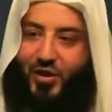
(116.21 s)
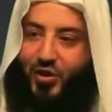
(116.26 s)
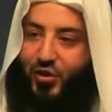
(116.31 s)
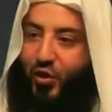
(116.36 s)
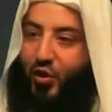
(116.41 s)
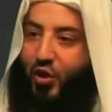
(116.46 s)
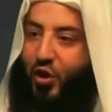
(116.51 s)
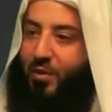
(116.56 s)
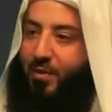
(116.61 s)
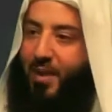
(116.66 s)

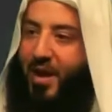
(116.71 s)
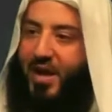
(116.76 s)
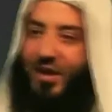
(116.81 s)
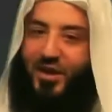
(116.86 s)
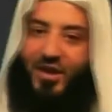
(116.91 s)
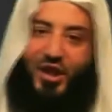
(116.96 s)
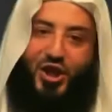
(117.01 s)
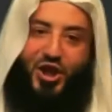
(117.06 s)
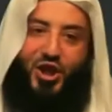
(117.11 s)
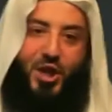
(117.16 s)
so you
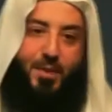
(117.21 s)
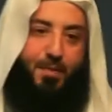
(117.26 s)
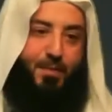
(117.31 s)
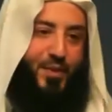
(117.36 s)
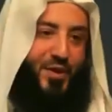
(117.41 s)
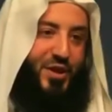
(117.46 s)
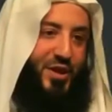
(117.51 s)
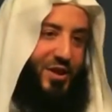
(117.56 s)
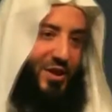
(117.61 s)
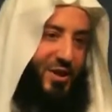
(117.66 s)
made the
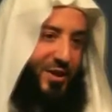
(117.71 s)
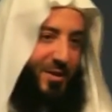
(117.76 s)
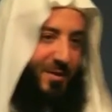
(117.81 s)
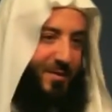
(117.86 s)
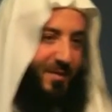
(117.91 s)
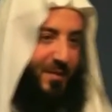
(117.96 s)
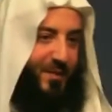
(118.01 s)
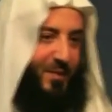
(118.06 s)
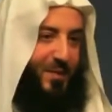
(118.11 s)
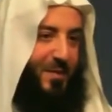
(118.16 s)

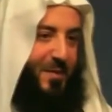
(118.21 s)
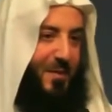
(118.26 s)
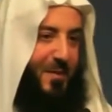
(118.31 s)
ships.